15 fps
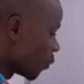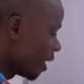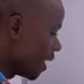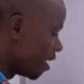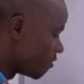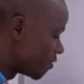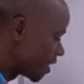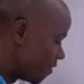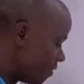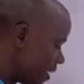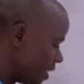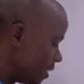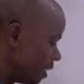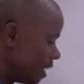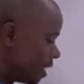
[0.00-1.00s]
we have
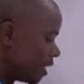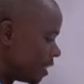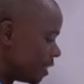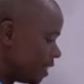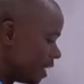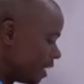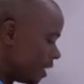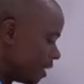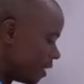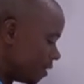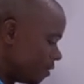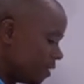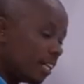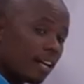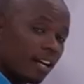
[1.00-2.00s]
given
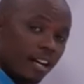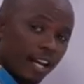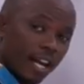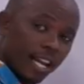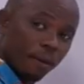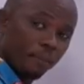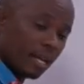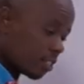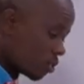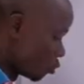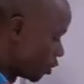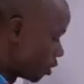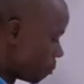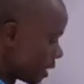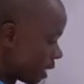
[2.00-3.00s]
the elements
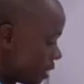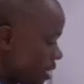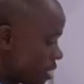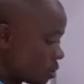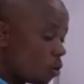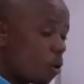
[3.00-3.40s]
which make this